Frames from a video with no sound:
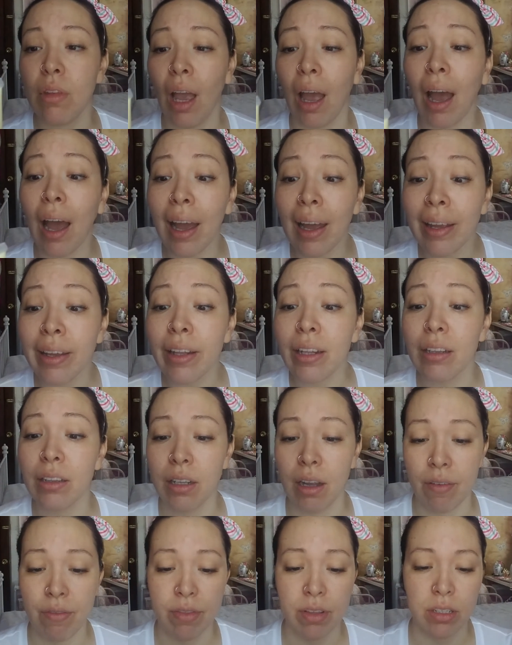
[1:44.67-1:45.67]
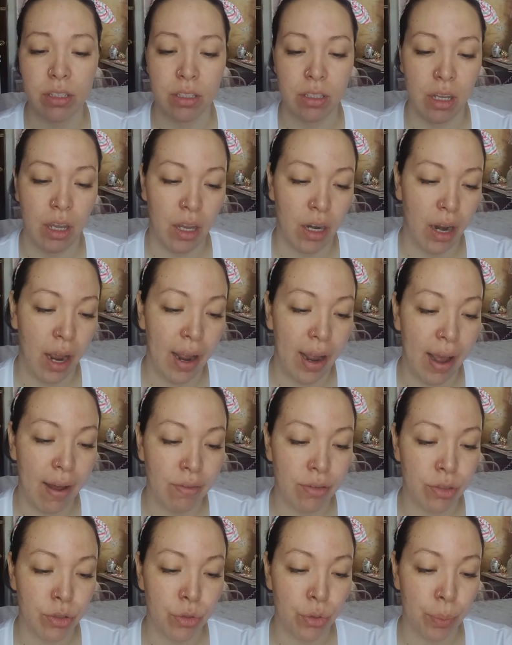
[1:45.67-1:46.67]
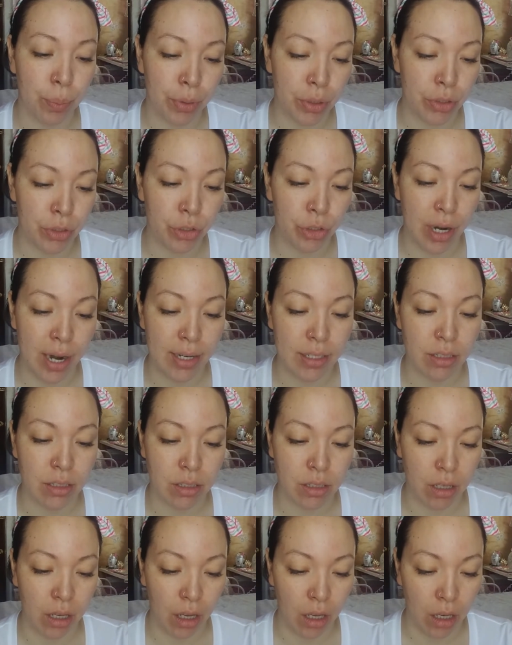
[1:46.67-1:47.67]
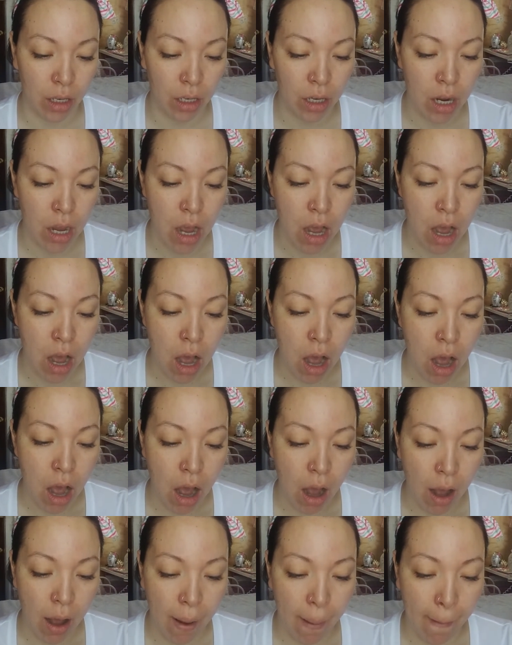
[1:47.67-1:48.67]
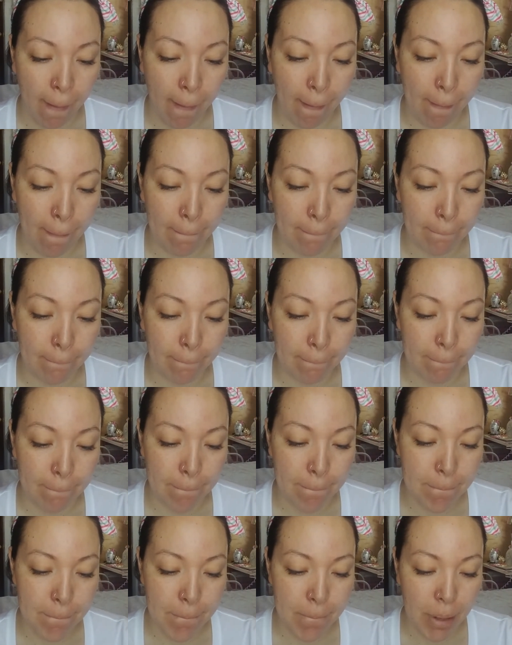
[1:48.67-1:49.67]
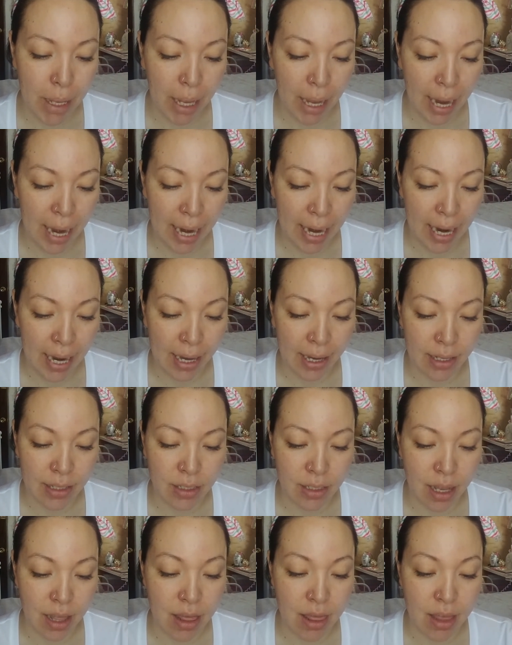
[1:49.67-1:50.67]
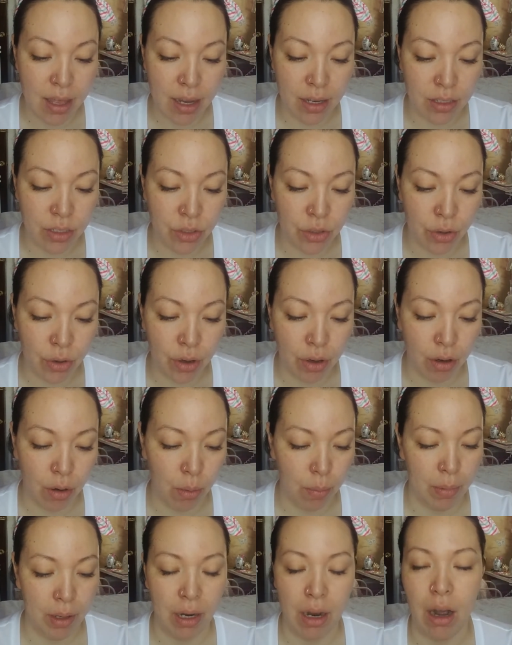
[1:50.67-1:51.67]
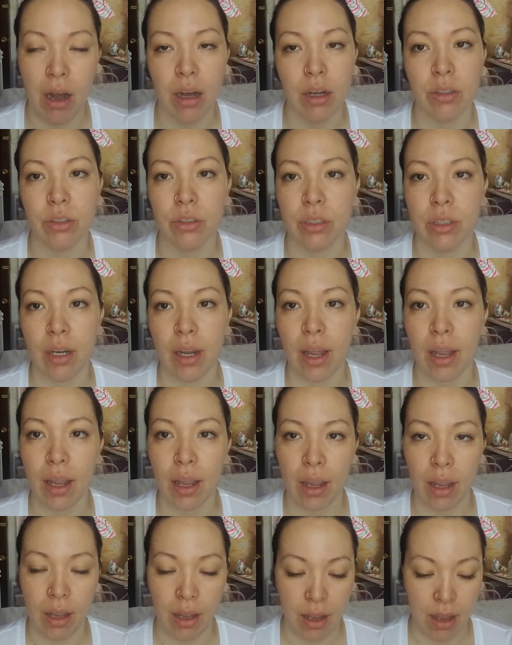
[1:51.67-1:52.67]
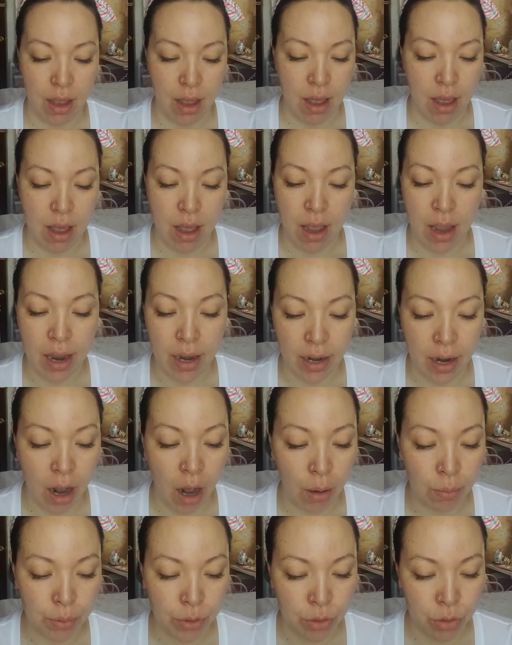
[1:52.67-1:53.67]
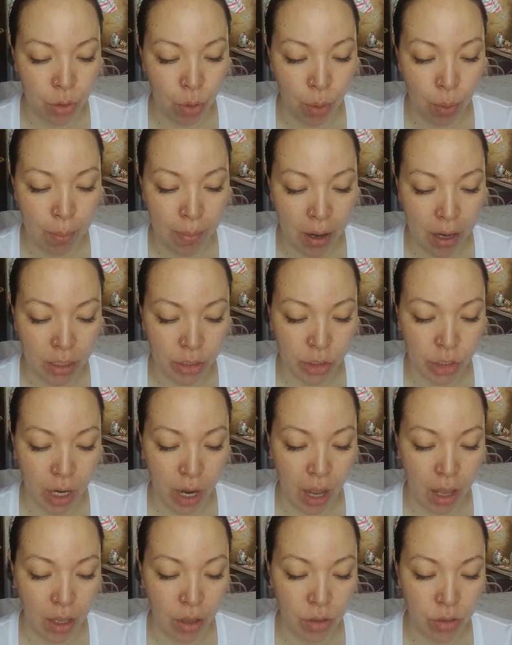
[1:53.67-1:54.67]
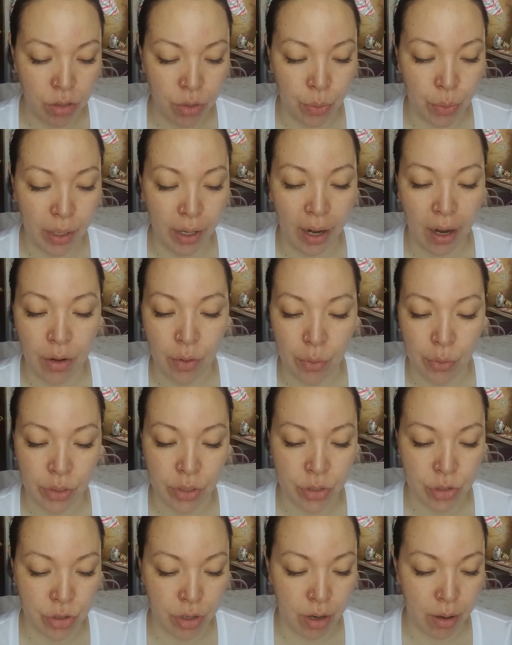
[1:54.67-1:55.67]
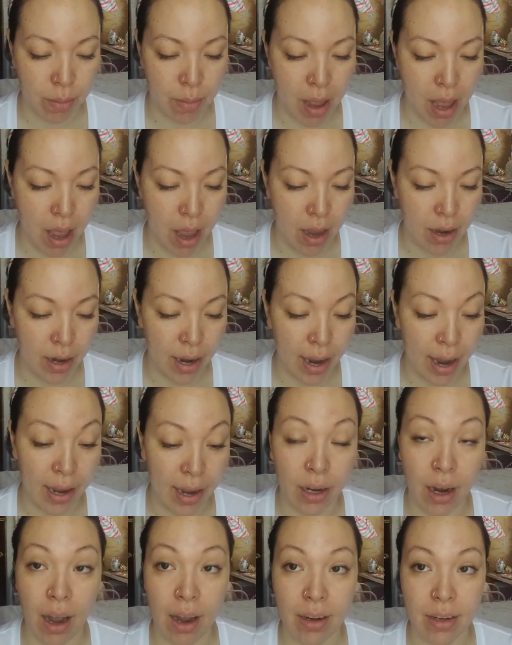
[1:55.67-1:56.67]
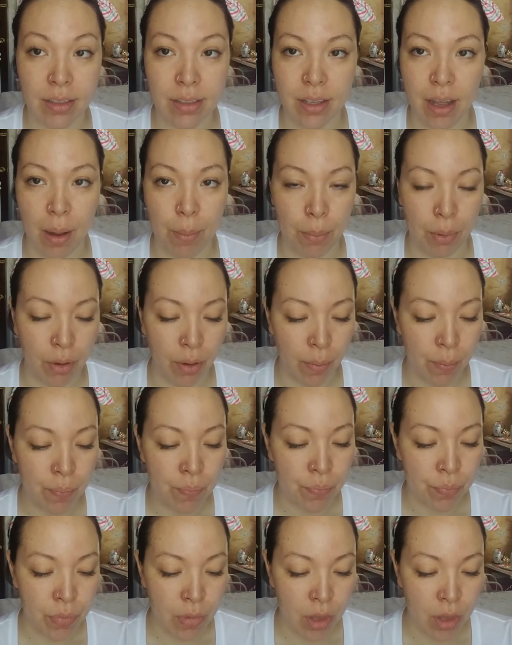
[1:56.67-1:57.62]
I love this skin. I have super dry skin, and this, oh my gosh, like it helps so much. I used to work at Nordstrom and I had gotten a sample